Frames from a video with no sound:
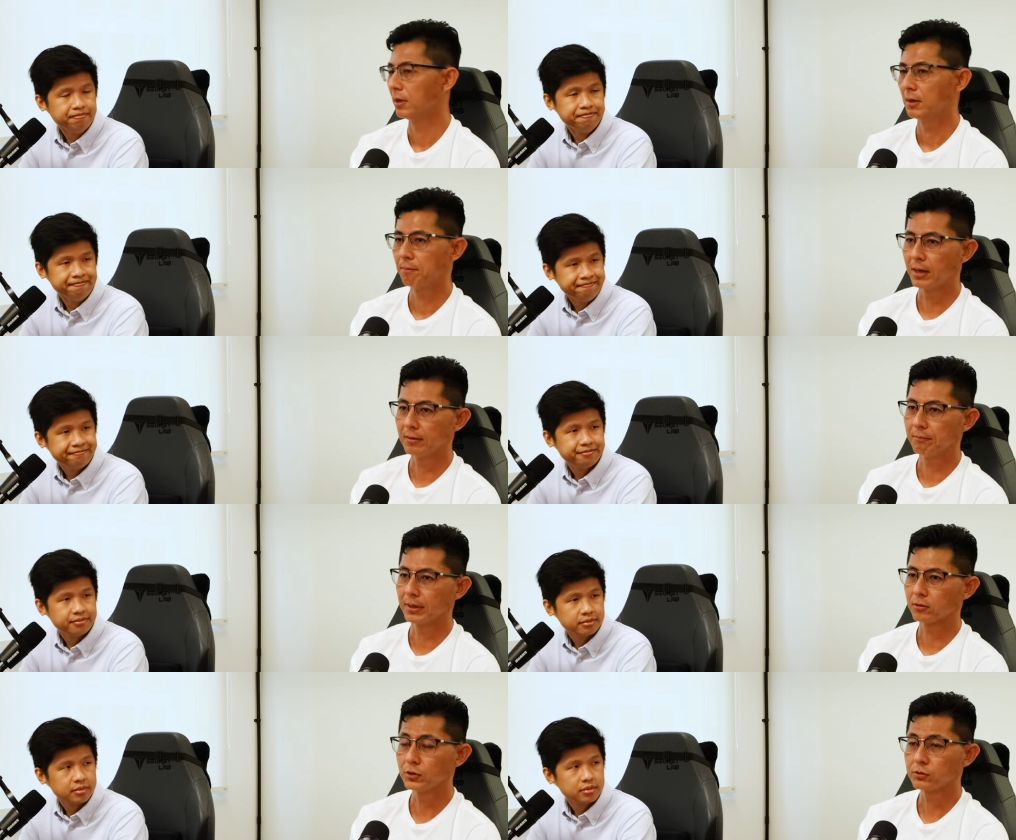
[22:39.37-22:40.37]
Speaker 1: Okay. But
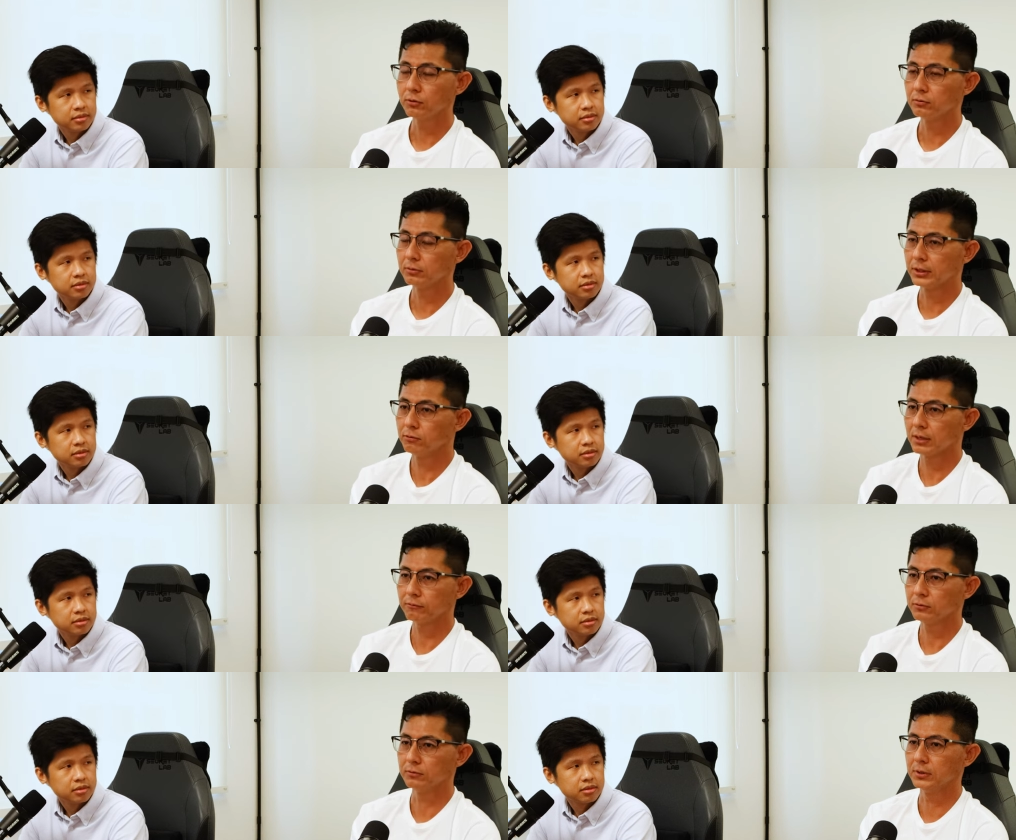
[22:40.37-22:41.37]
but Costco they don't
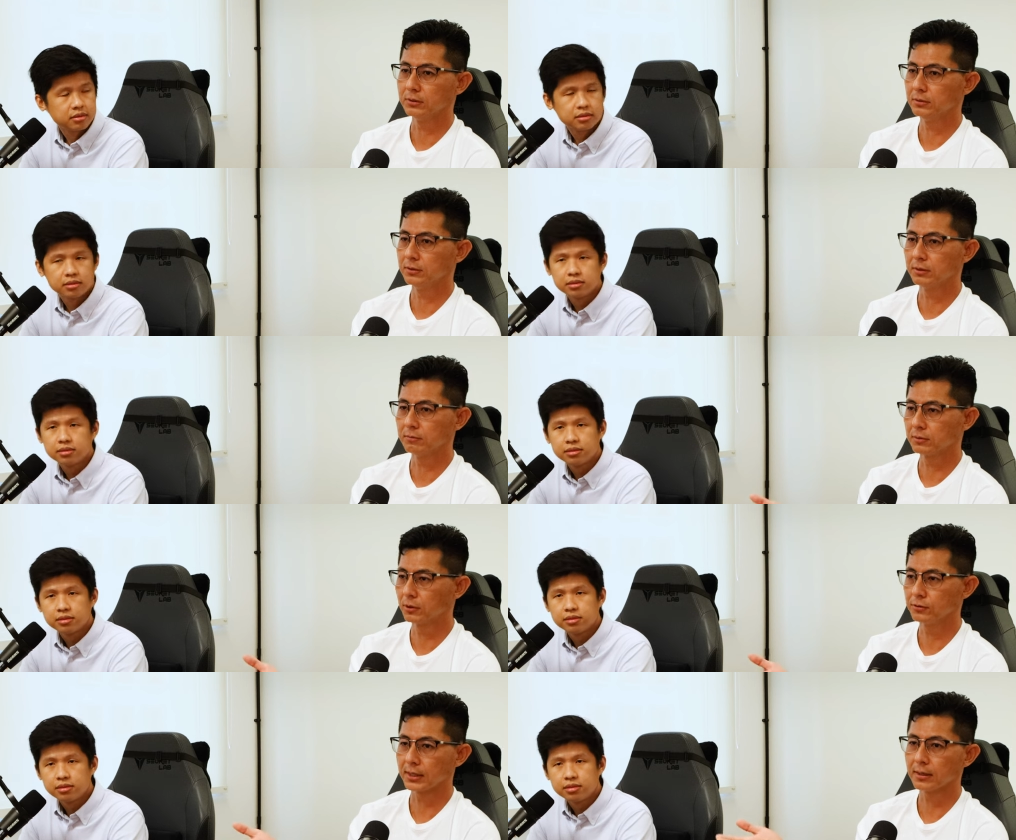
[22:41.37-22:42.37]
have to. They they
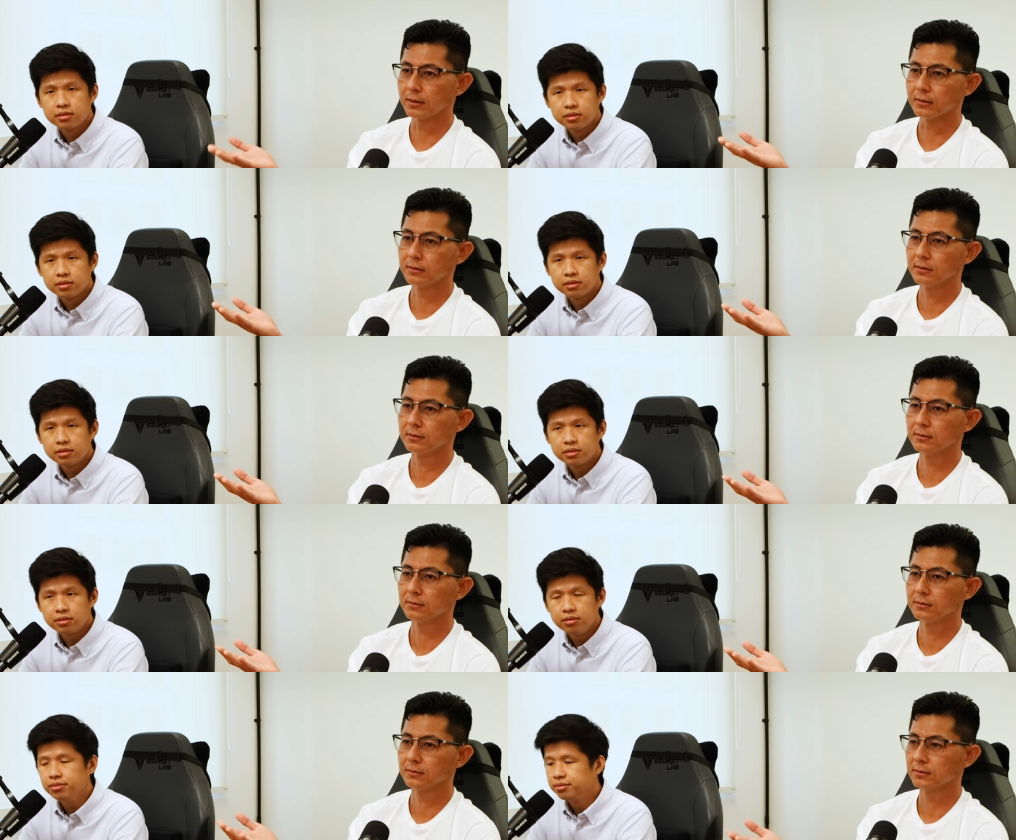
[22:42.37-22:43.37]
close at 9 mm-hmm.